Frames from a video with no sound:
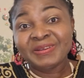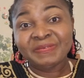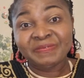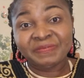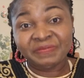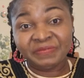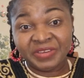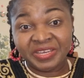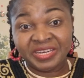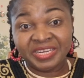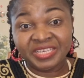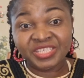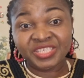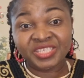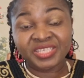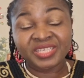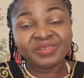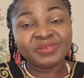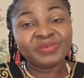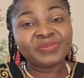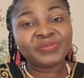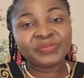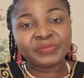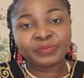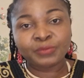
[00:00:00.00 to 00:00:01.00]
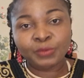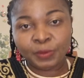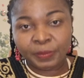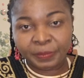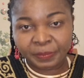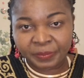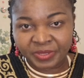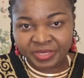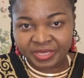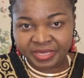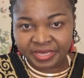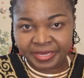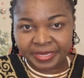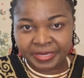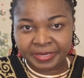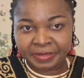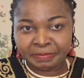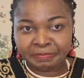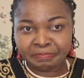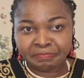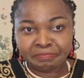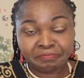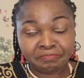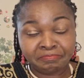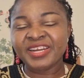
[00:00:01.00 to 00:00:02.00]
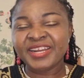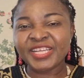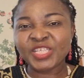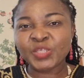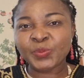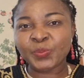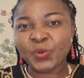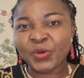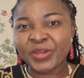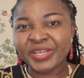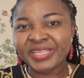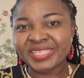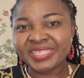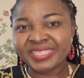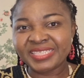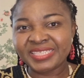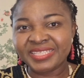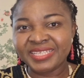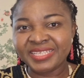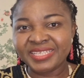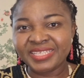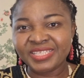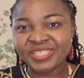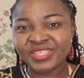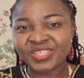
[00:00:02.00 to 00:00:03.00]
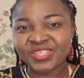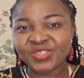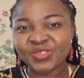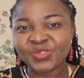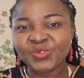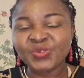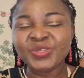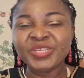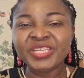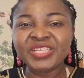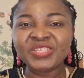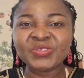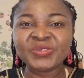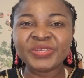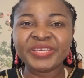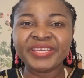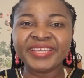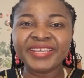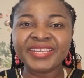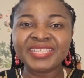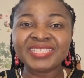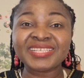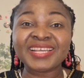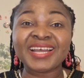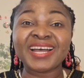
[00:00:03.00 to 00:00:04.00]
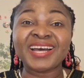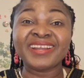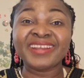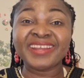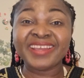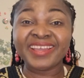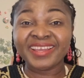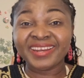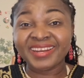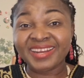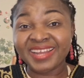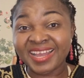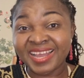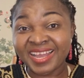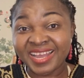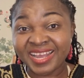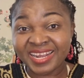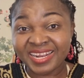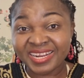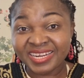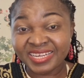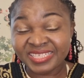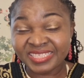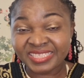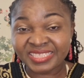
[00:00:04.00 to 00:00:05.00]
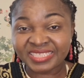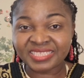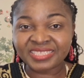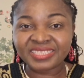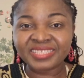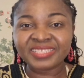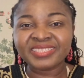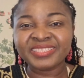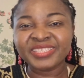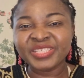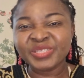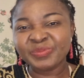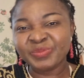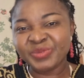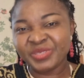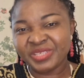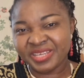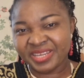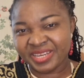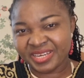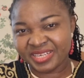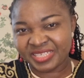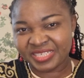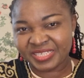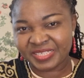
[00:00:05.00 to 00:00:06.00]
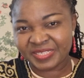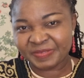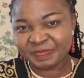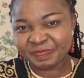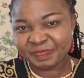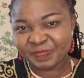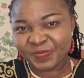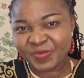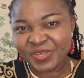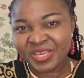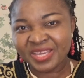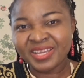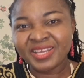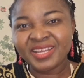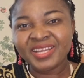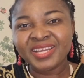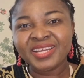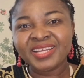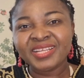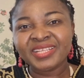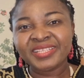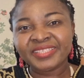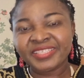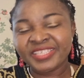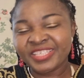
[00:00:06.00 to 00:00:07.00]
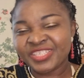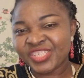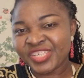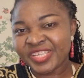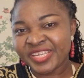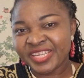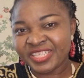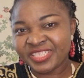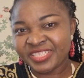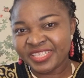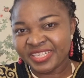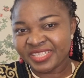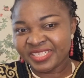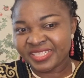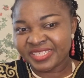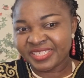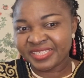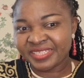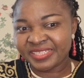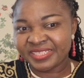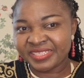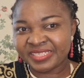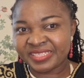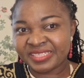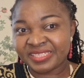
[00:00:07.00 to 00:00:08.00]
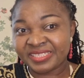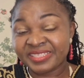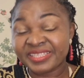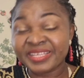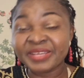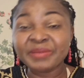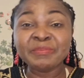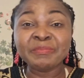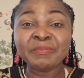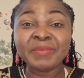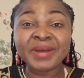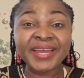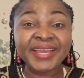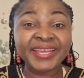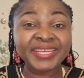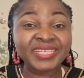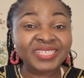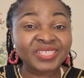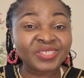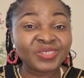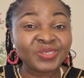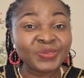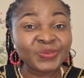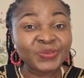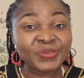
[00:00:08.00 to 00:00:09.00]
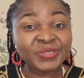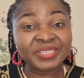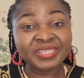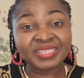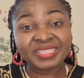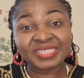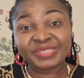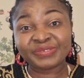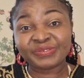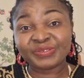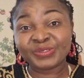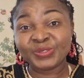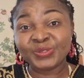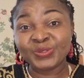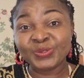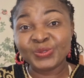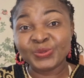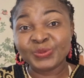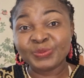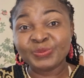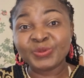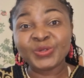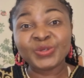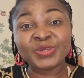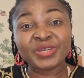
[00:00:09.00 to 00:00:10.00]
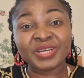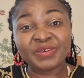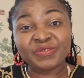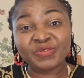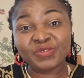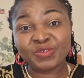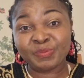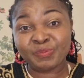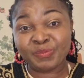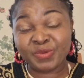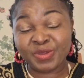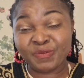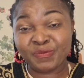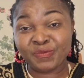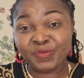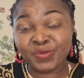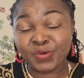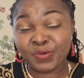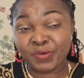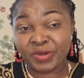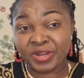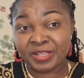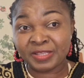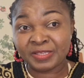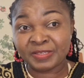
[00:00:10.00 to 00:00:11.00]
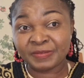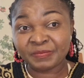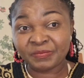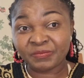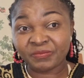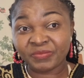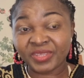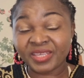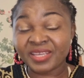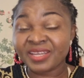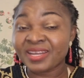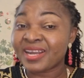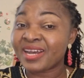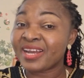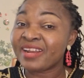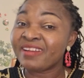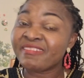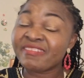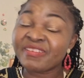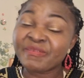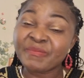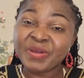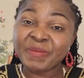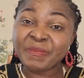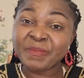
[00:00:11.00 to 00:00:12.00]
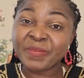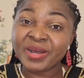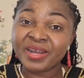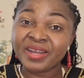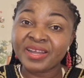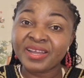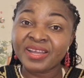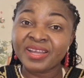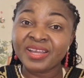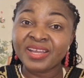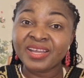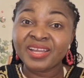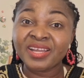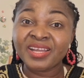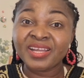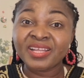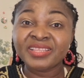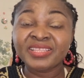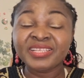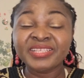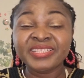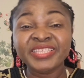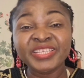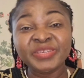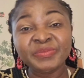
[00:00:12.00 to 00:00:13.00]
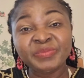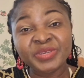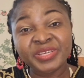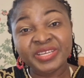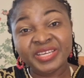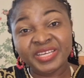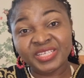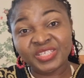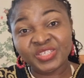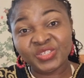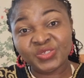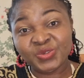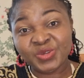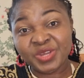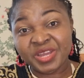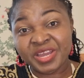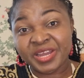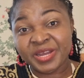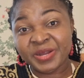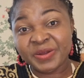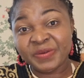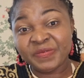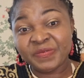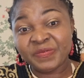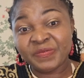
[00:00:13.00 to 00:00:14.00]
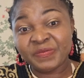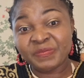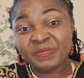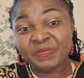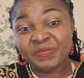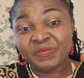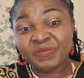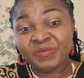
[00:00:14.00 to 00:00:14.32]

finishing 4 p.m. Next point is this: you need to get an enhanced DBS. Teaching agencies, they might do this for you, but you have to pay for it. And remember, the DBS you have